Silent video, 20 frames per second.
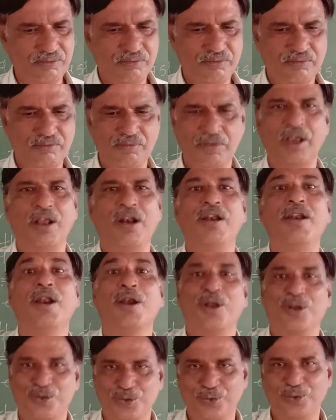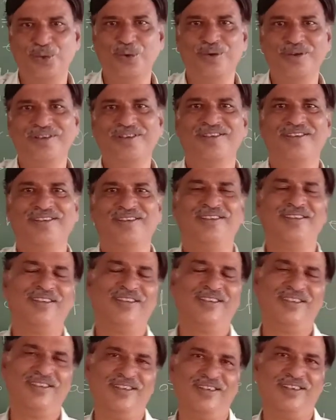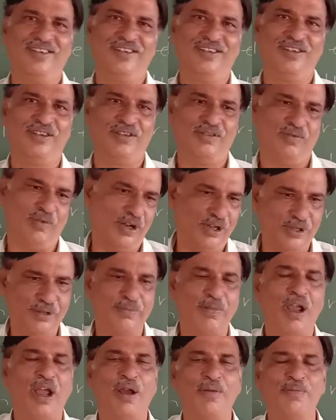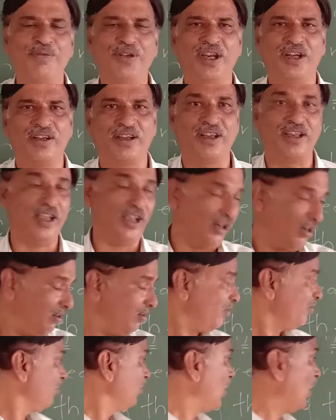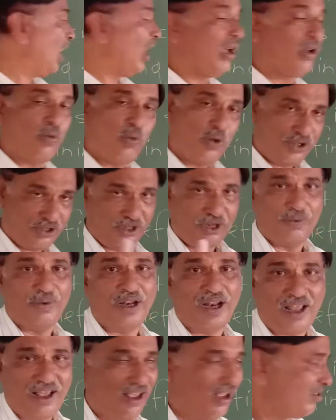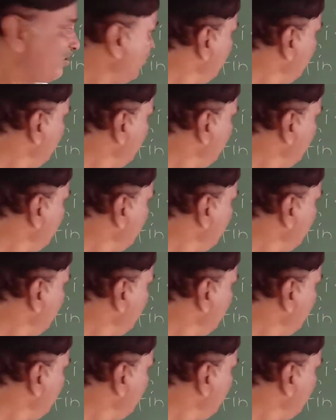merely understood what is meant by object. Again, question when asked